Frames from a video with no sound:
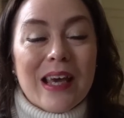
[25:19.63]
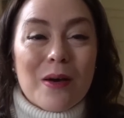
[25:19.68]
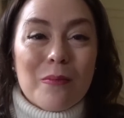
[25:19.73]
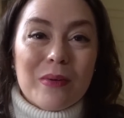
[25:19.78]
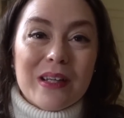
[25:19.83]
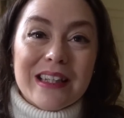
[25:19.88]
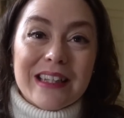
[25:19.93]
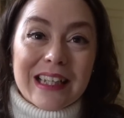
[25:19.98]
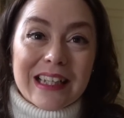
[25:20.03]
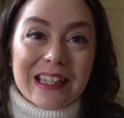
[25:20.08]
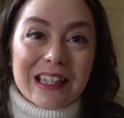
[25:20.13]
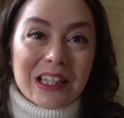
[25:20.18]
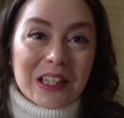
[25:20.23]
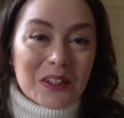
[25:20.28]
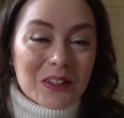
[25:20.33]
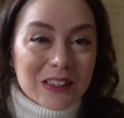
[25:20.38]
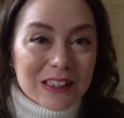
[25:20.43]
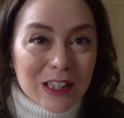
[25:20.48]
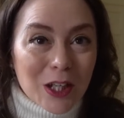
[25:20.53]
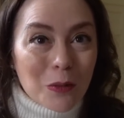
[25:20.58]
But thank
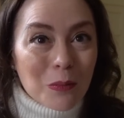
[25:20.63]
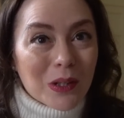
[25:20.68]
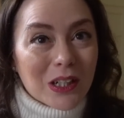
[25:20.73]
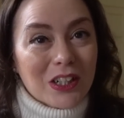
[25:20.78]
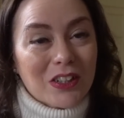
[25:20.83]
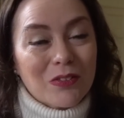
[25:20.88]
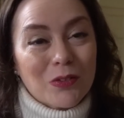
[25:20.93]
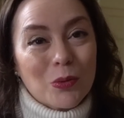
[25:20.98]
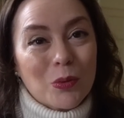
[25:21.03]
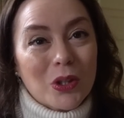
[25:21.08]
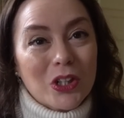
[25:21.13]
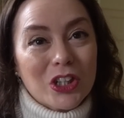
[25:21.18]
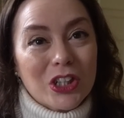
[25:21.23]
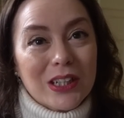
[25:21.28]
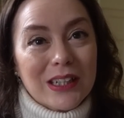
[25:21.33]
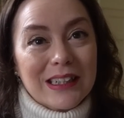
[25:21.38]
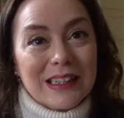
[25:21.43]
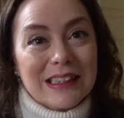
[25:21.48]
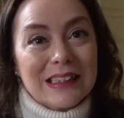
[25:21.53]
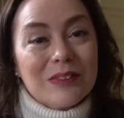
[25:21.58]
you so much for
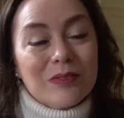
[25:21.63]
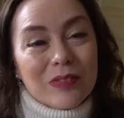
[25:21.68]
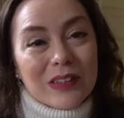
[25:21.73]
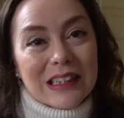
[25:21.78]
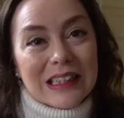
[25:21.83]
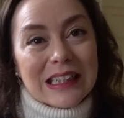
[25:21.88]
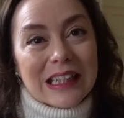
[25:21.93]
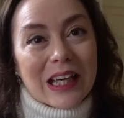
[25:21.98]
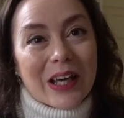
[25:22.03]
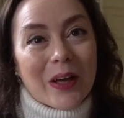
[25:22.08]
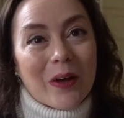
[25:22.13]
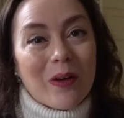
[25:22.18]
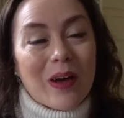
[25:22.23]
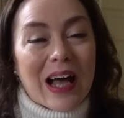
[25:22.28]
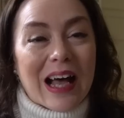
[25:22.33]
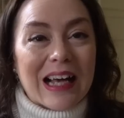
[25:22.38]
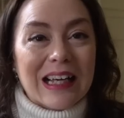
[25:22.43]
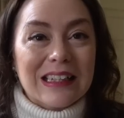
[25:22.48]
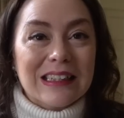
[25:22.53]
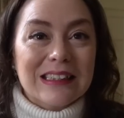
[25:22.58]
watching this video,
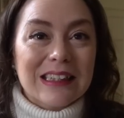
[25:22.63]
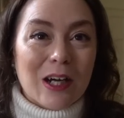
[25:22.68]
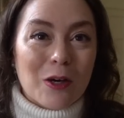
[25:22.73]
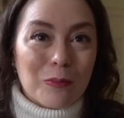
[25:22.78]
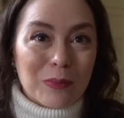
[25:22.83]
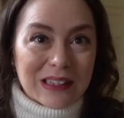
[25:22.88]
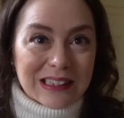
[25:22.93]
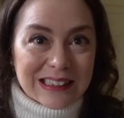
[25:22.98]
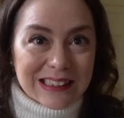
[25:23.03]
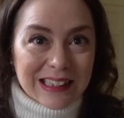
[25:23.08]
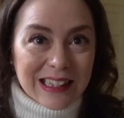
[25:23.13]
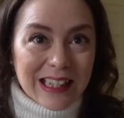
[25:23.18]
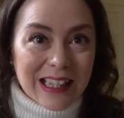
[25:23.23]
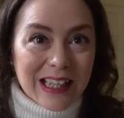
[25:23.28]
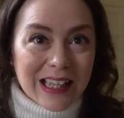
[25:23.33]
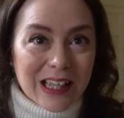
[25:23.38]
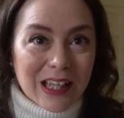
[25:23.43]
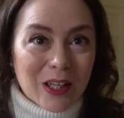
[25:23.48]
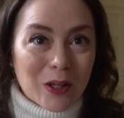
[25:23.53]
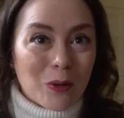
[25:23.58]
and I'll be
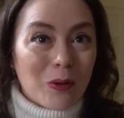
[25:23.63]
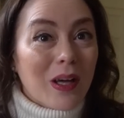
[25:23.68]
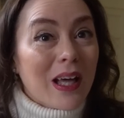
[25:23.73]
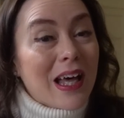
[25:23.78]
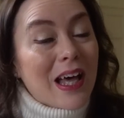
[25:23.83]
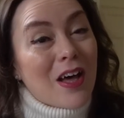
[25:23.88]
seeing you